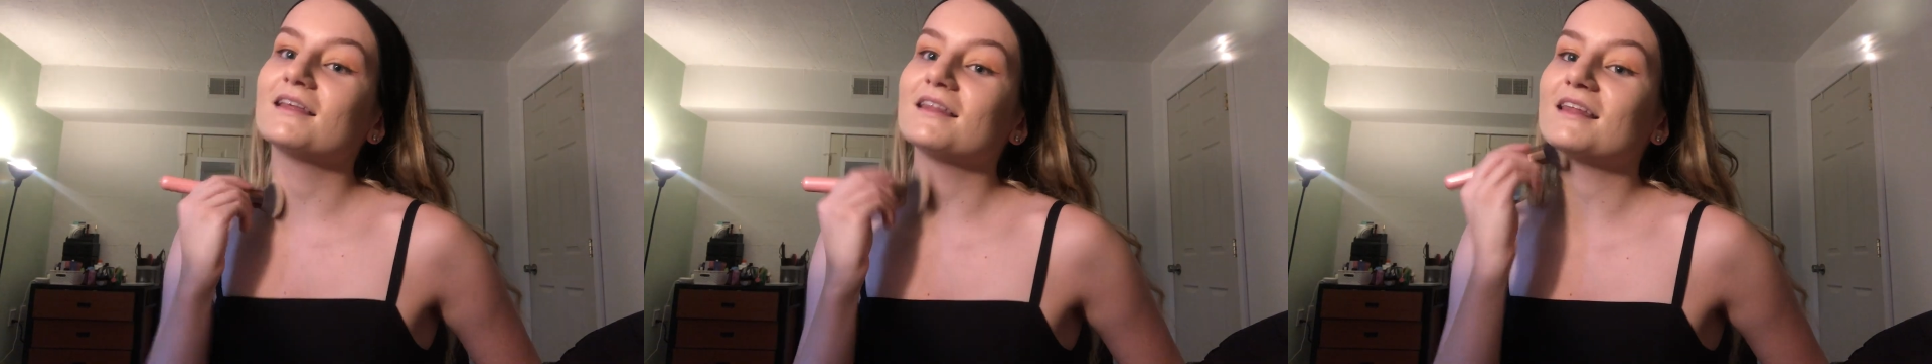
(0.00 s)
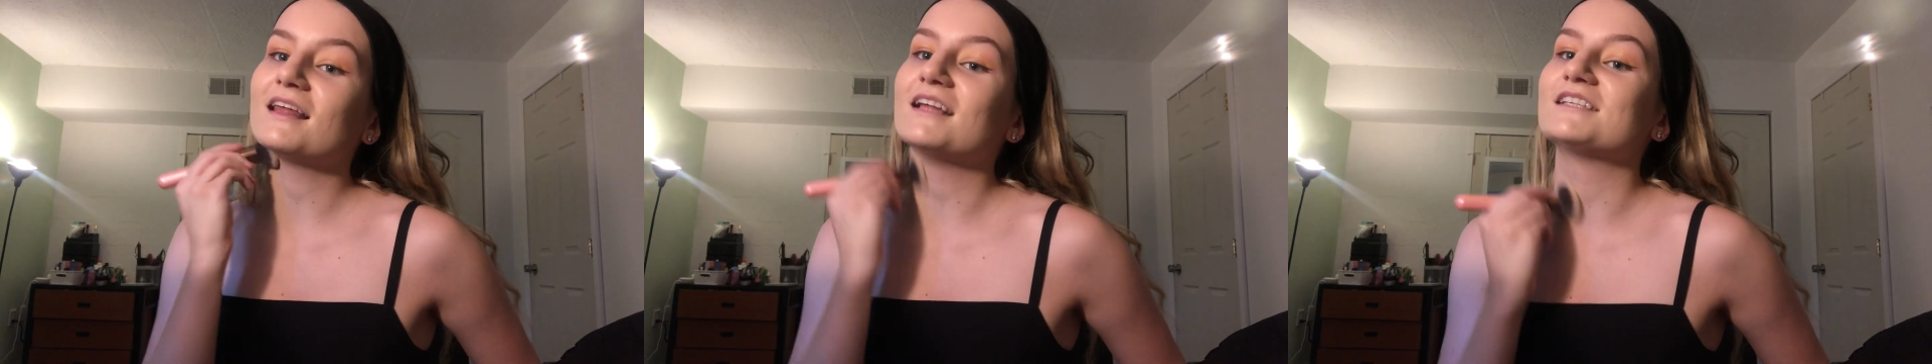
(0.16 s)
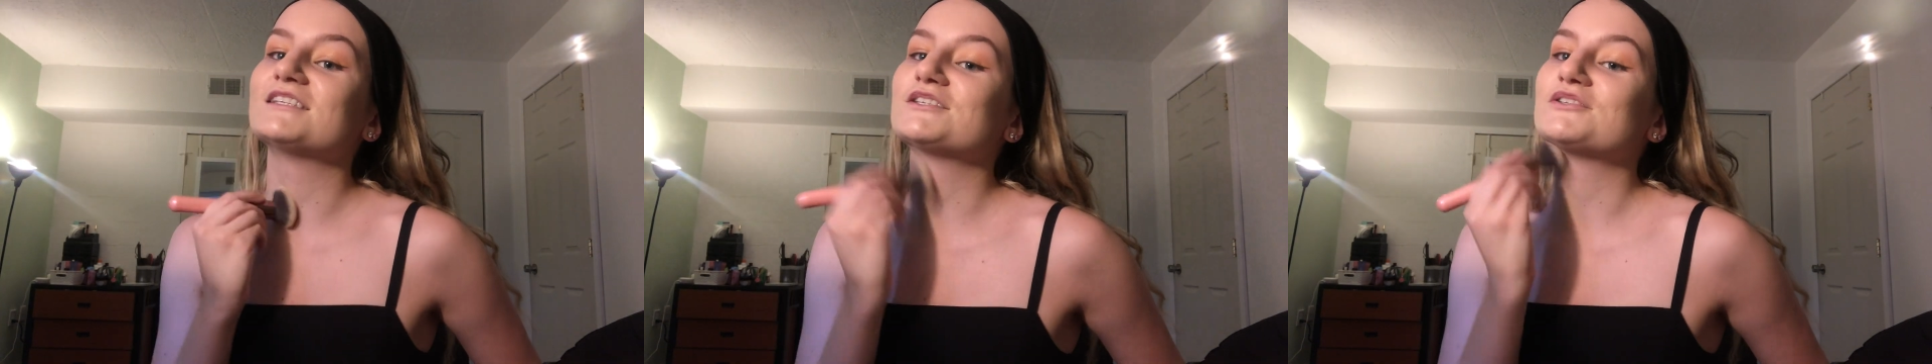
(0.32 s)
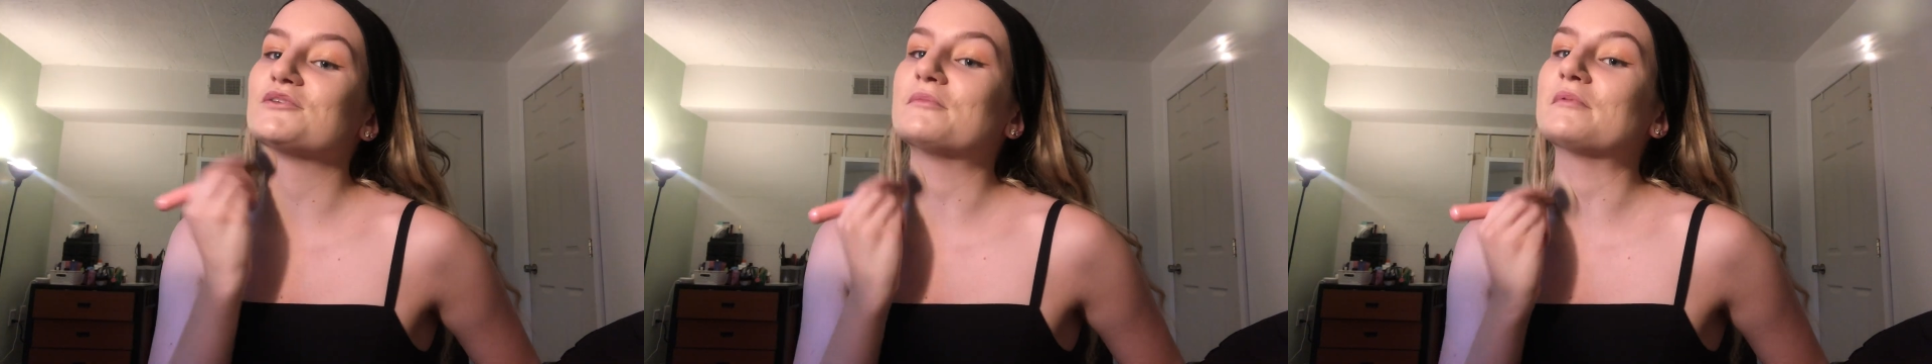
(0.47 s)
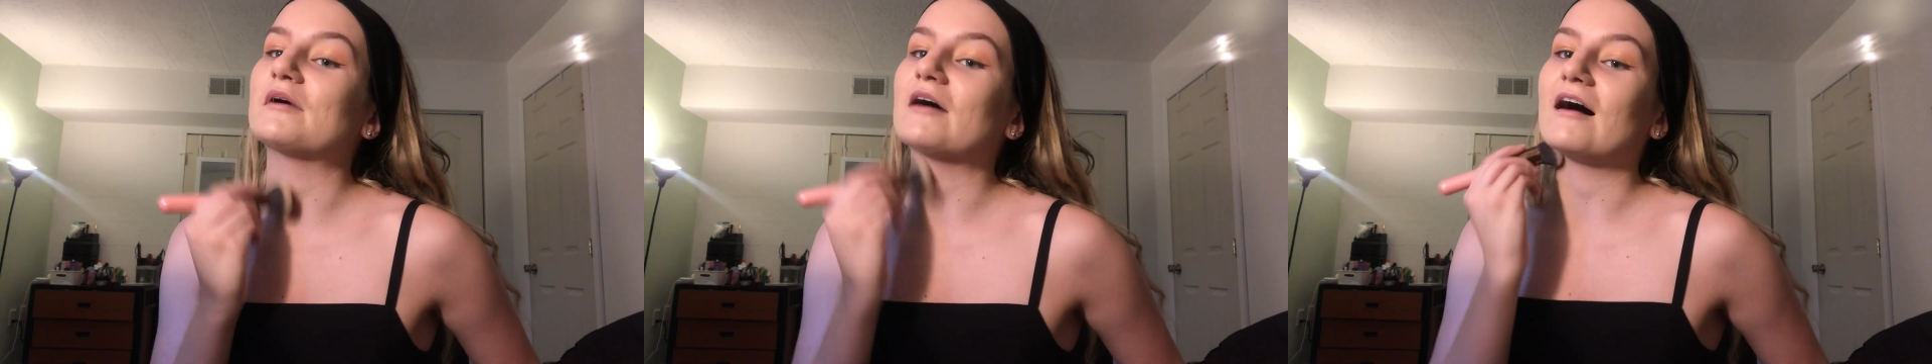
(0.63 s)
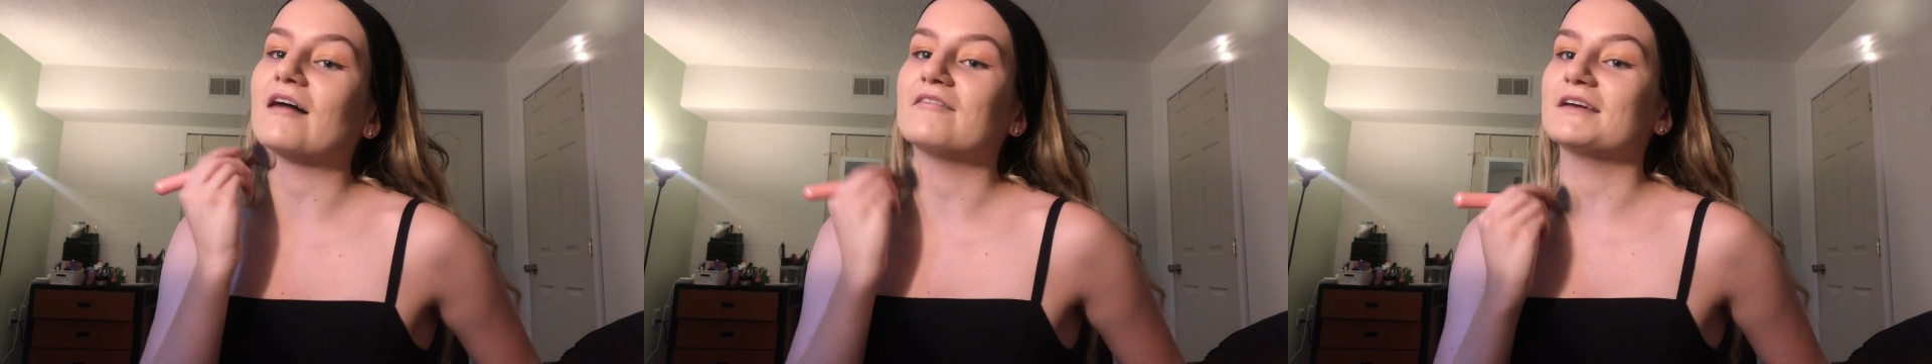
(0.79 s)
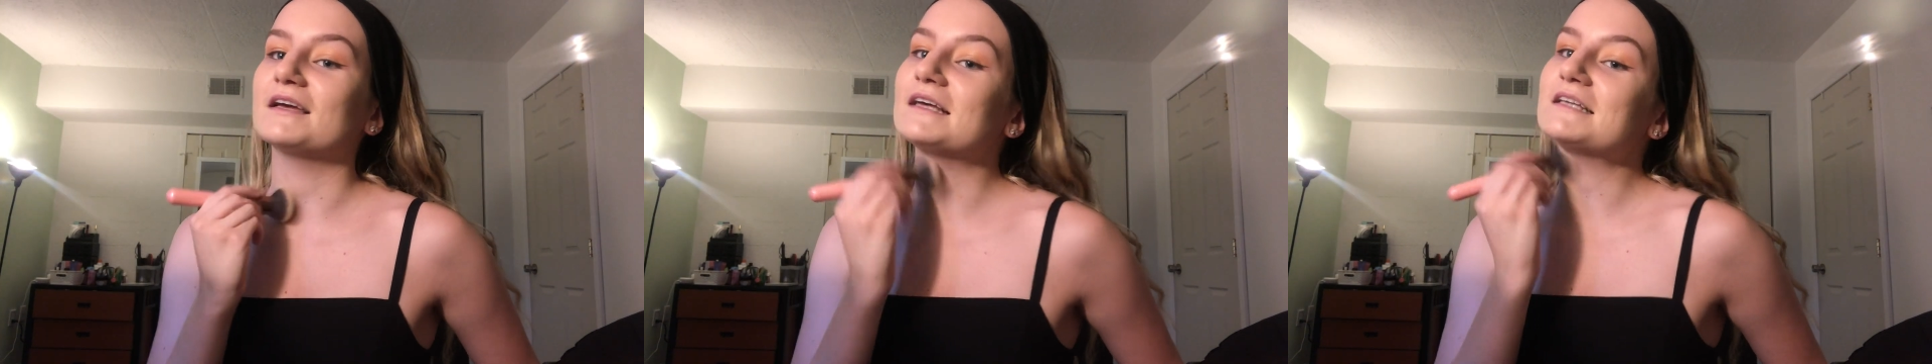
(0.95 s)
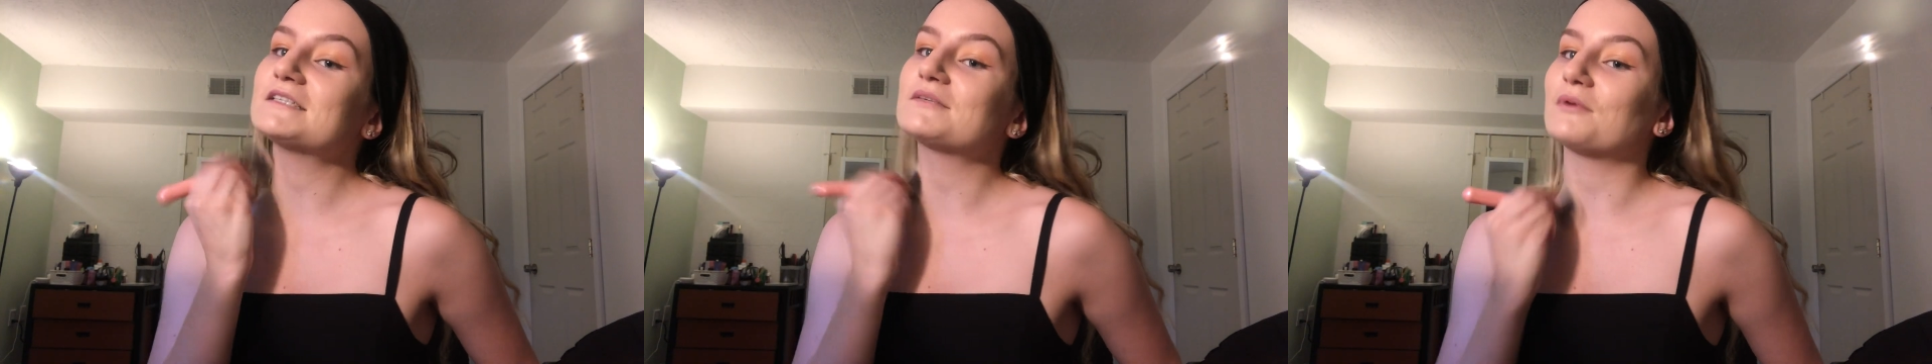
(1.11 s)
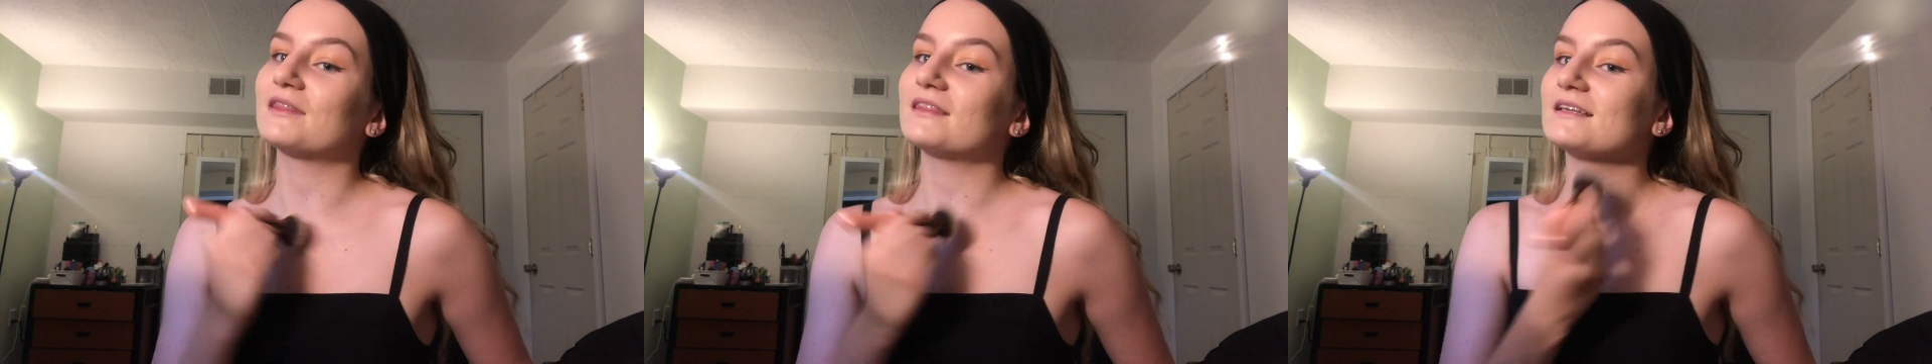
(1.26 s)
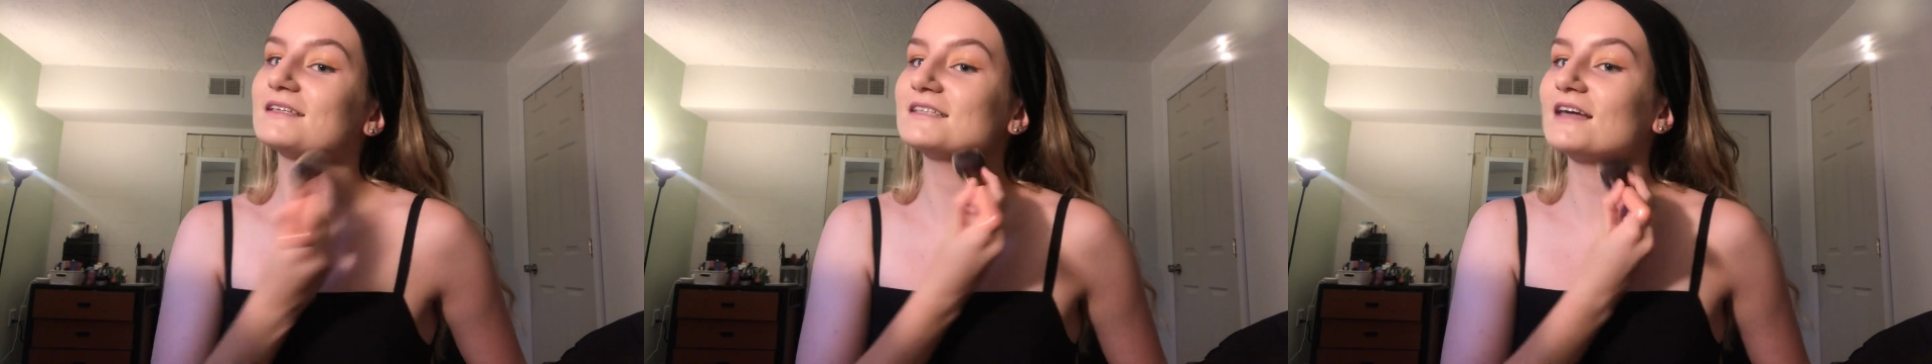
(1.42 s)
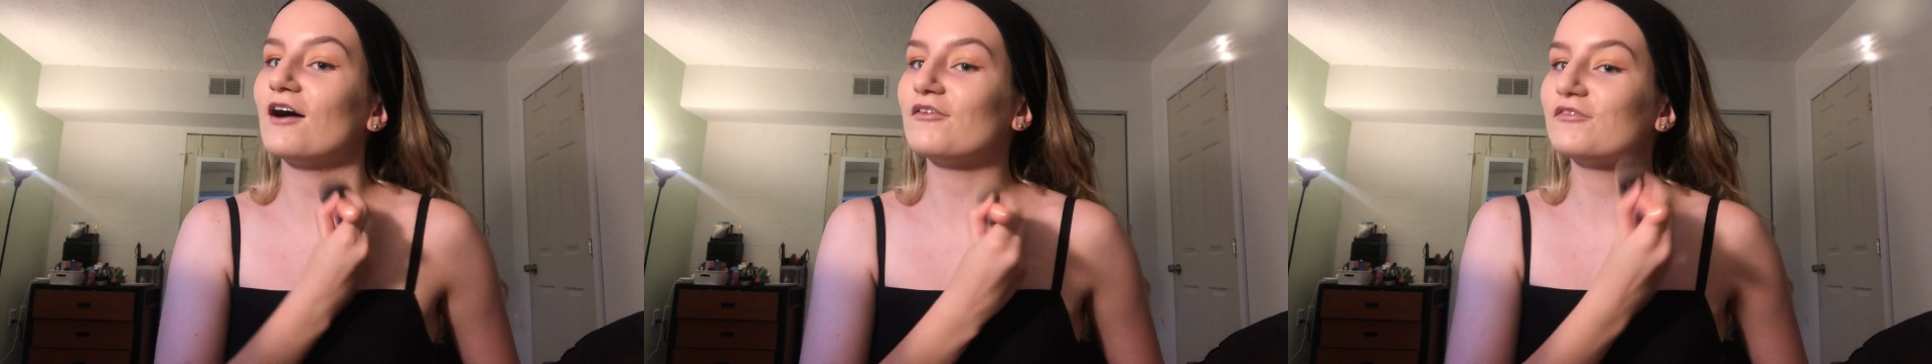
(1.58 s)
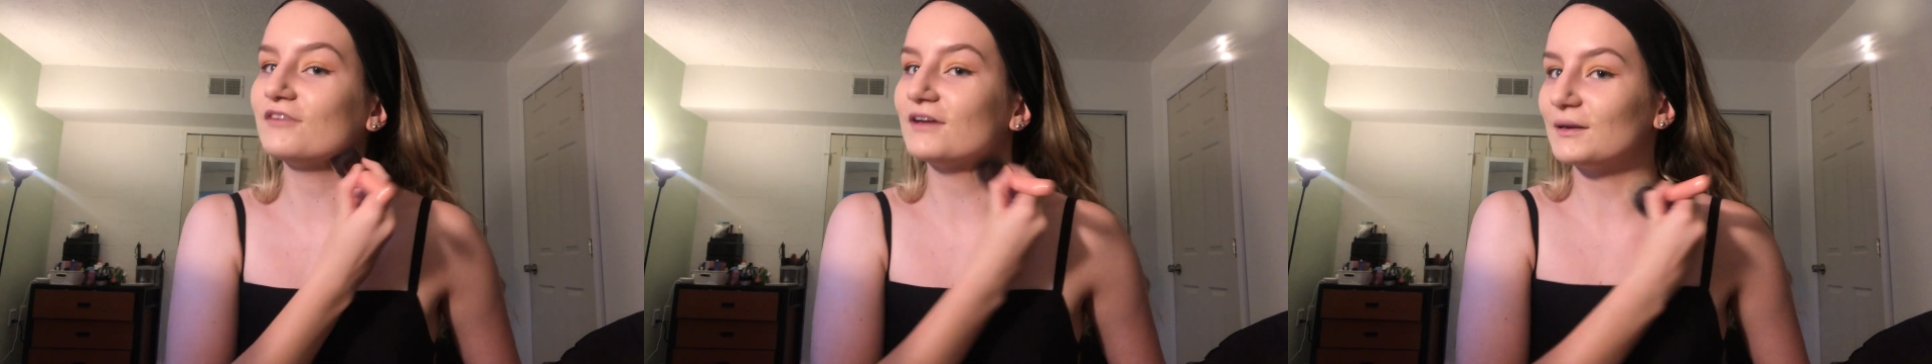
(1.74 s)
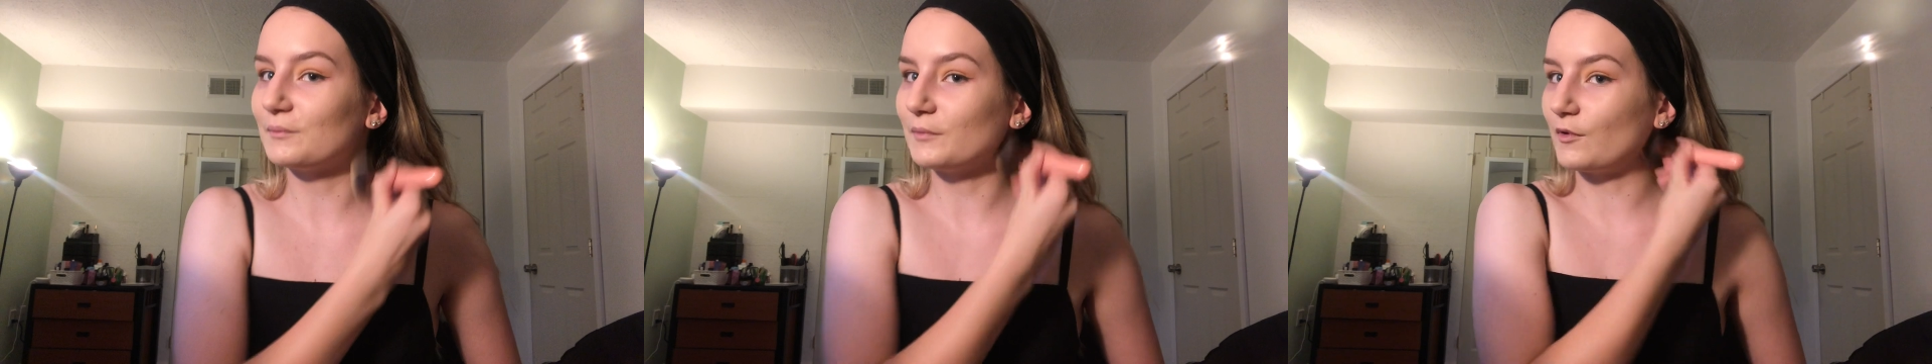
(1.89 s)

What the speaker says: it's super obvious with this outfit.